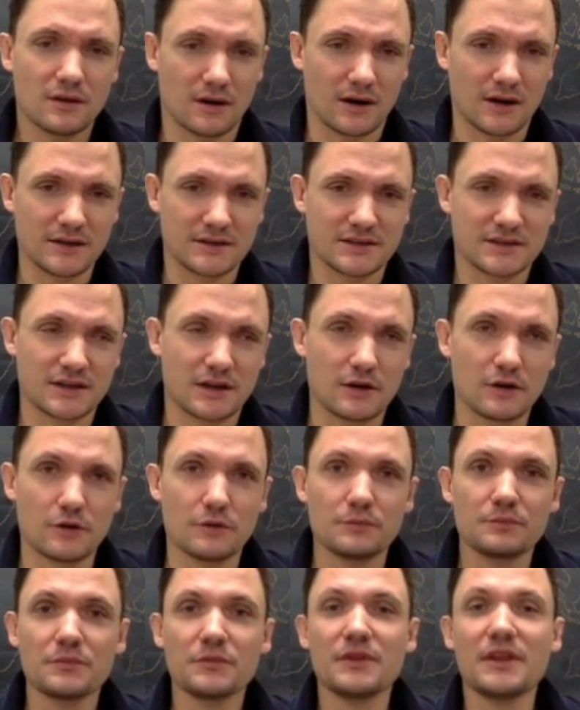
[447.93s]
All right,
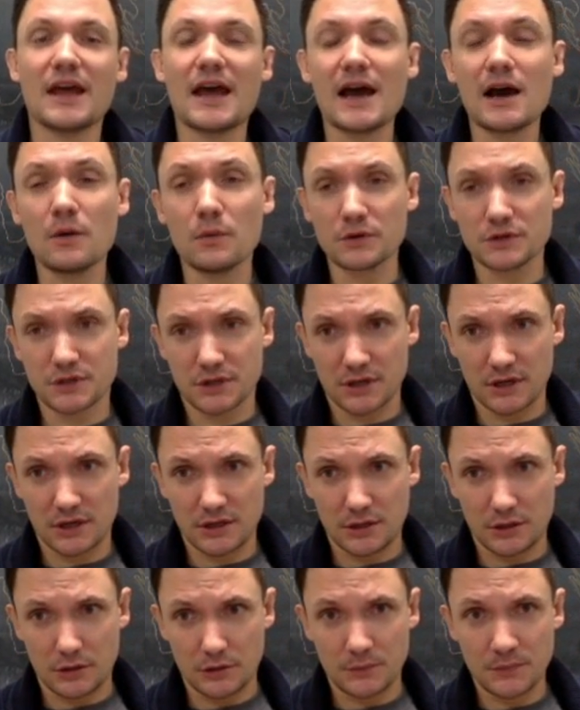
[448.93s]
so now what you're going to
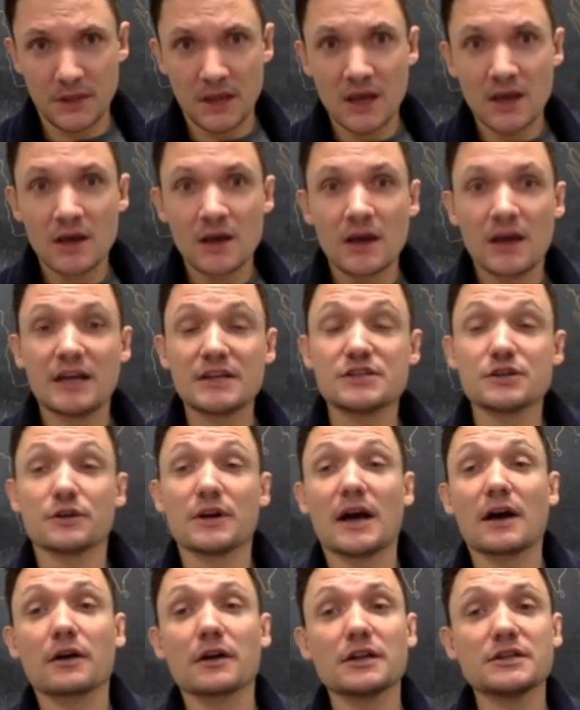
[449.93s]
do is you're
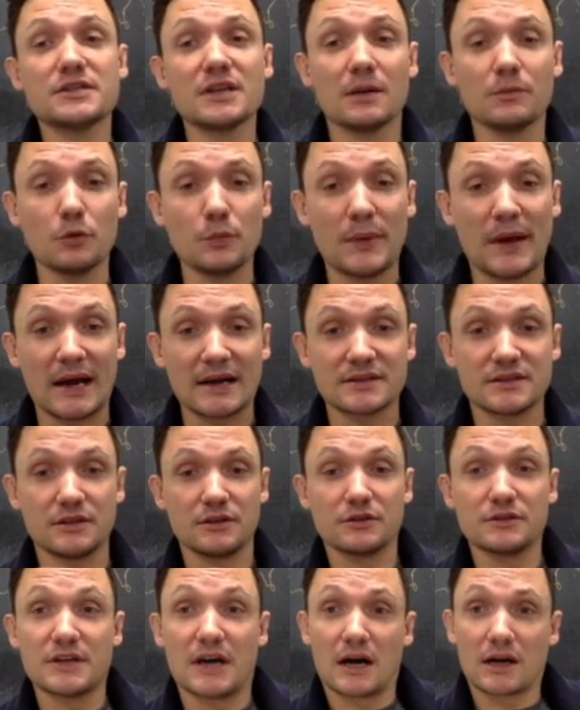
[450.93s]
now going to double back to
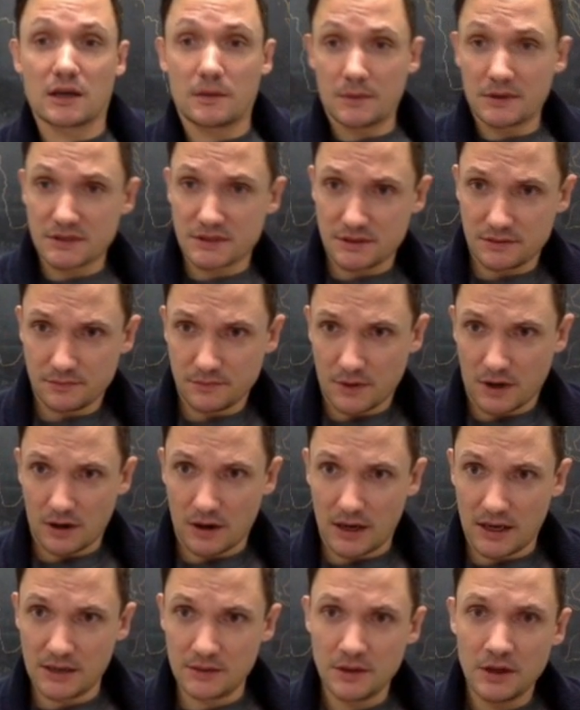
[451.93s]
your documents, all
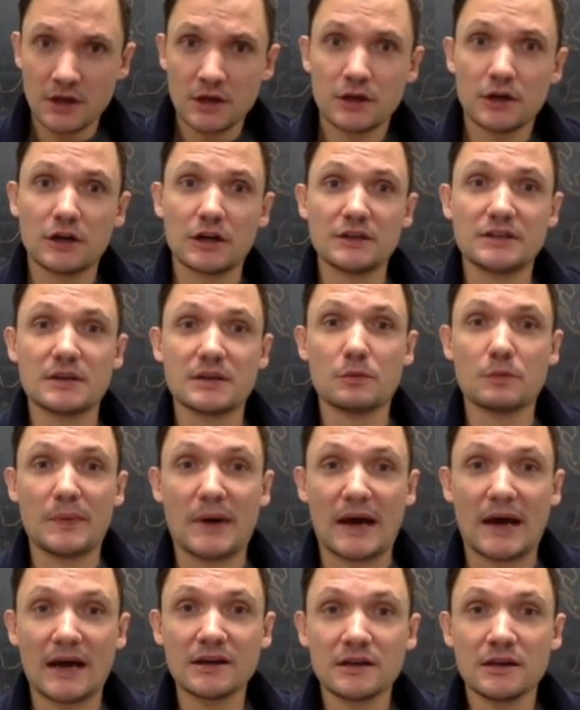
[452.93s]
right? You're going to double
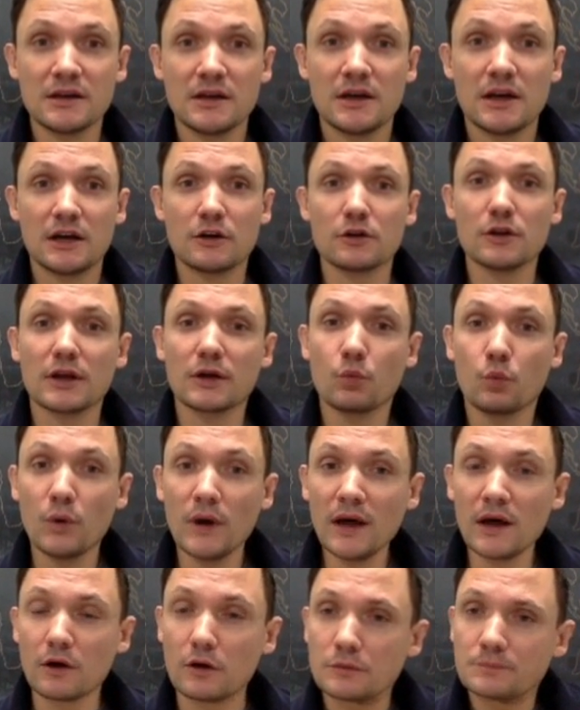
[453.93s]
back, and you're like,
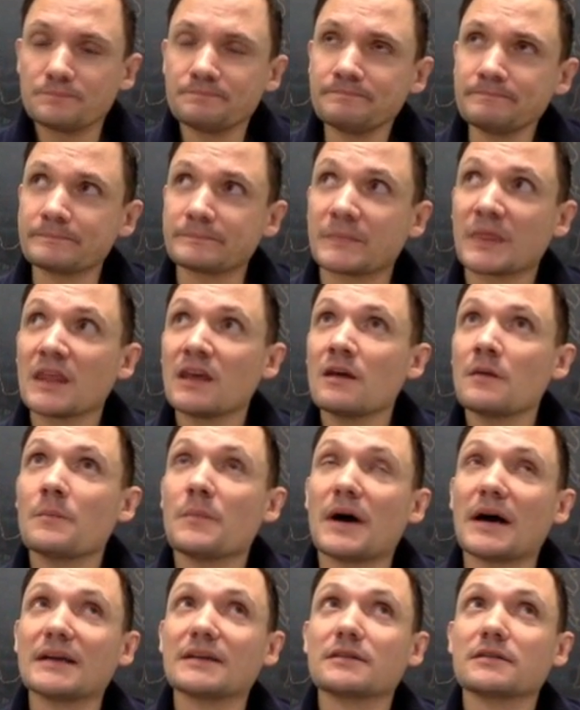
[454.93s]
well,
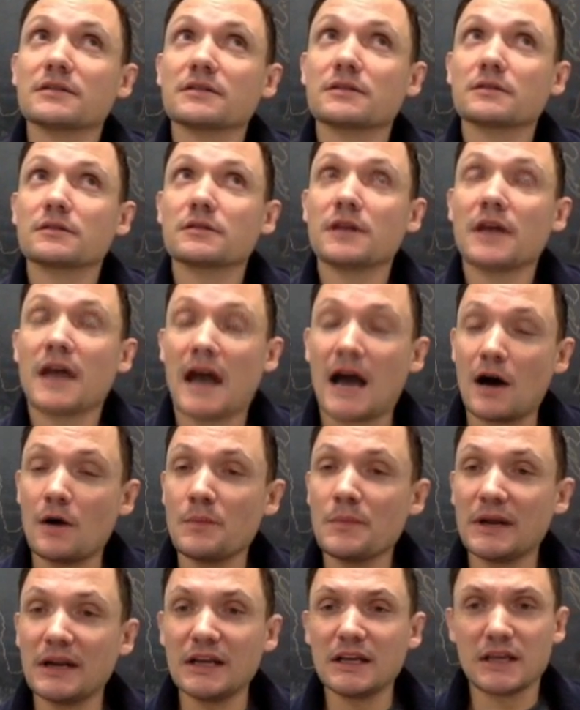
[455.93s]
how
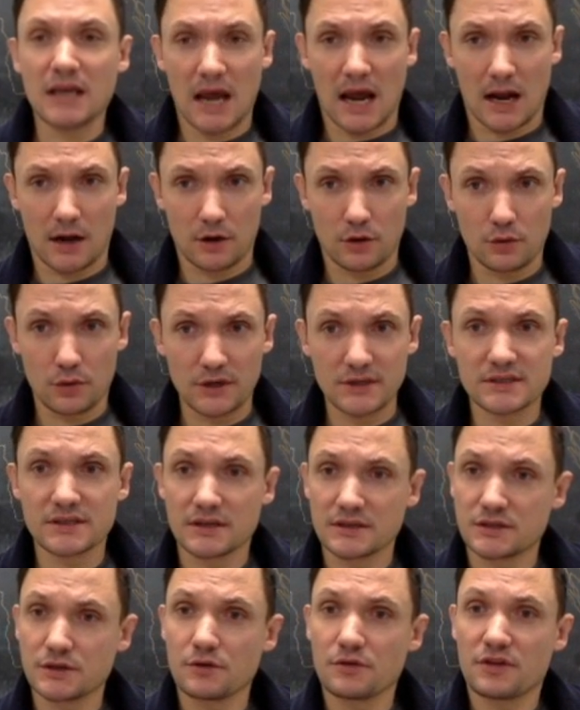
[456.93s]
many categories
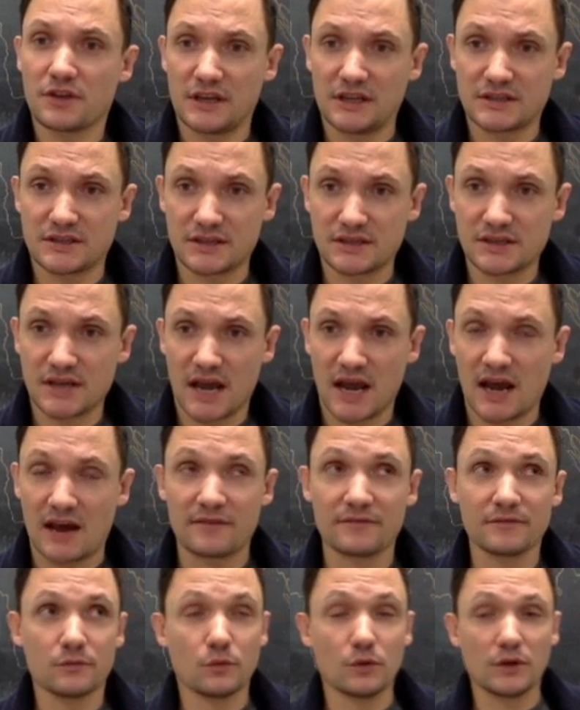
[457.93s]
does your thesis have?
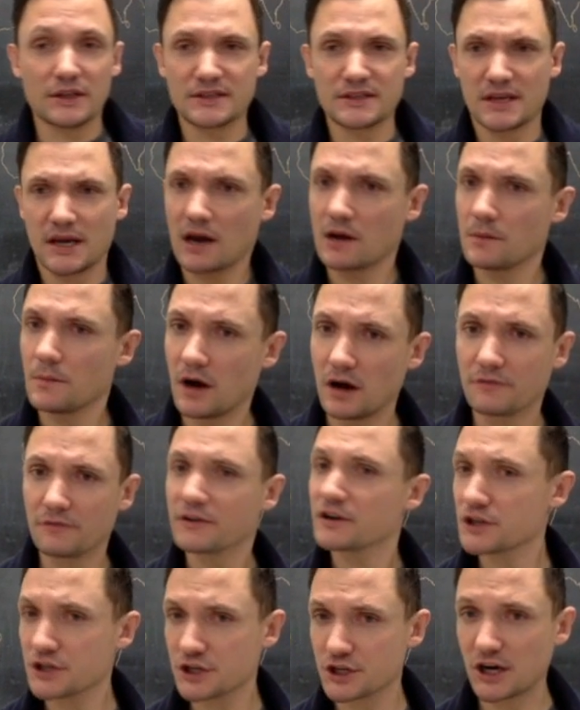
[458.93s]
Well, let's count them off,
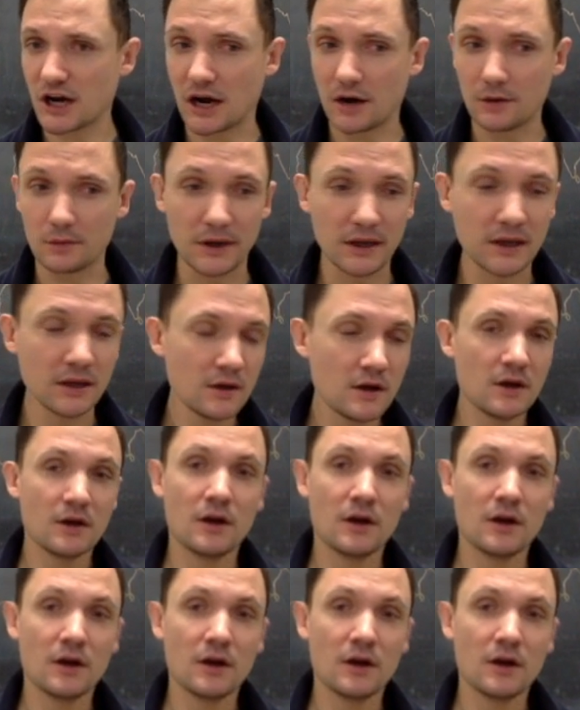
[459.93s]
shall we?